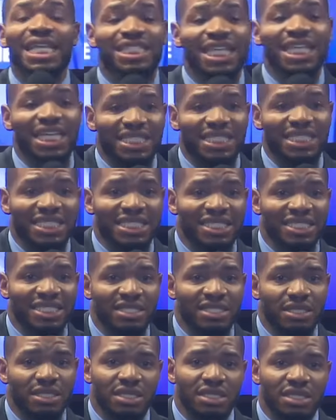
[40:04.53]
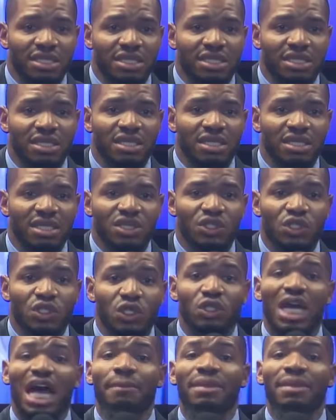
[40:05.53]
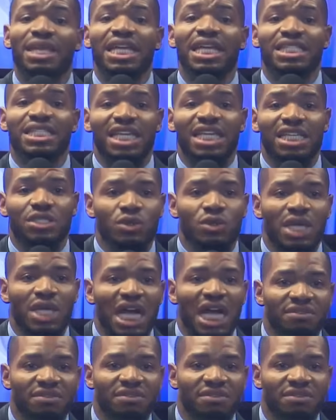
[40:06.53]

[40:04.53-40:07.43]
angels do you know how many angels we